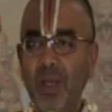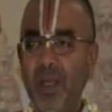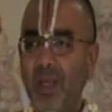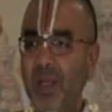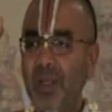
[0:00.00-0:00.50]

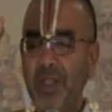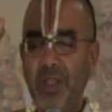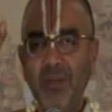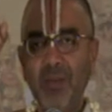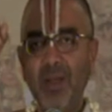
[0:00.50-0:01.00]
He didn't
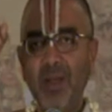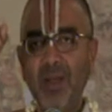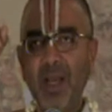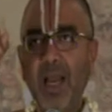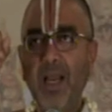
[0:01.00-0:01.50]
shiver.
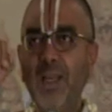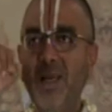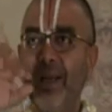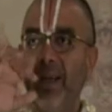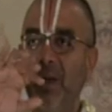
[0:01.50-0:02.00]
And
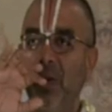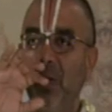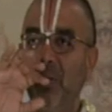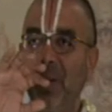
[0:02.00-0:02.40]
it didn't look